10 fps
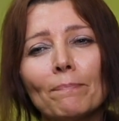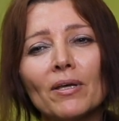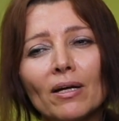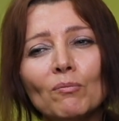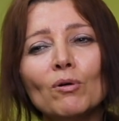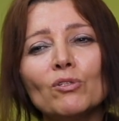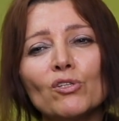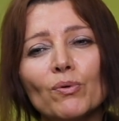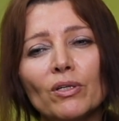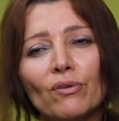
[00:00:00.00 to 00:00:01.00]
there are
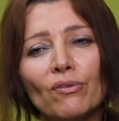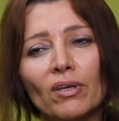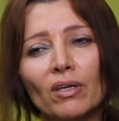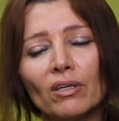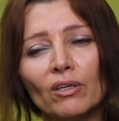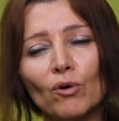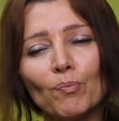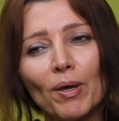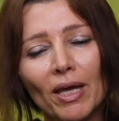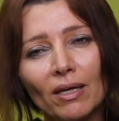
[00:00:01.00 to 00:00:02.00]
moments when you think your
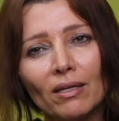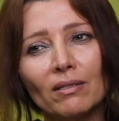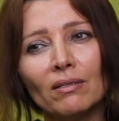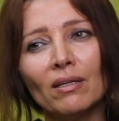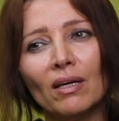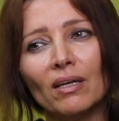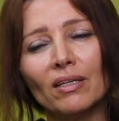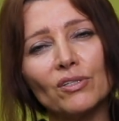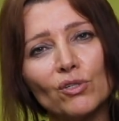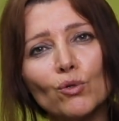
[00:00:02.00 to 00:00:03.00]
pain
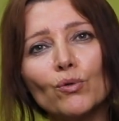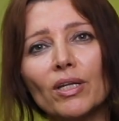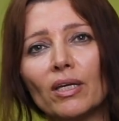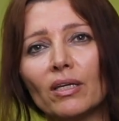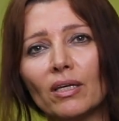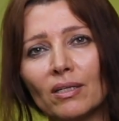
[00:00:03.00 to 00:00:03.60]
is unique,